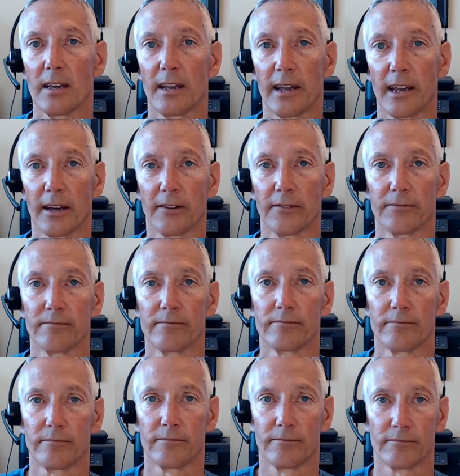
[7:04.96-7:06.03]
and
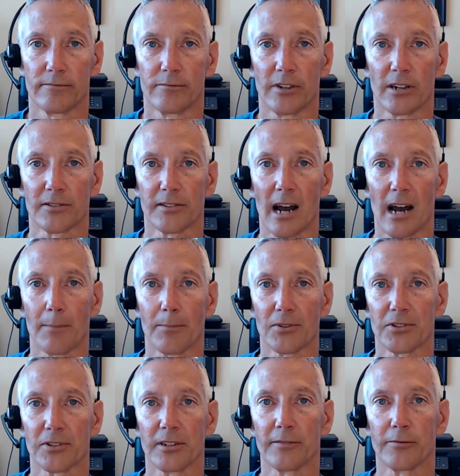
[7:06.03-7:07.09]
just the
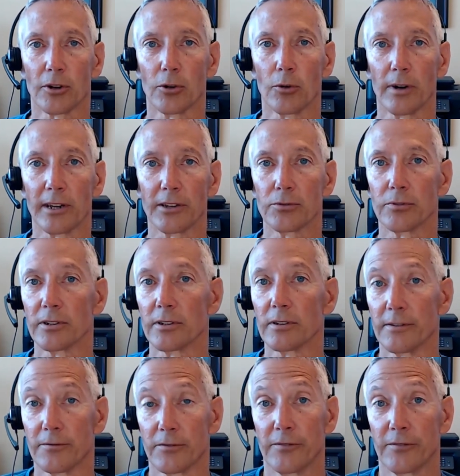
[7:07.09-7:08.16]
opposite if we're going into
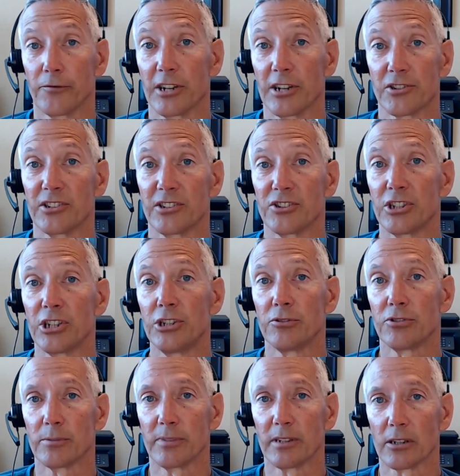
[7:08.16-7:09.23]
if rates continue
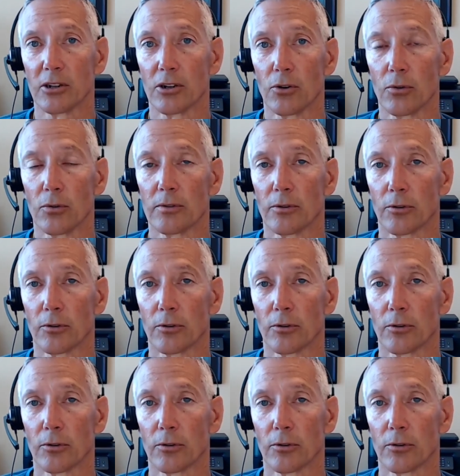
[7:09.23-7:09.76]
to be low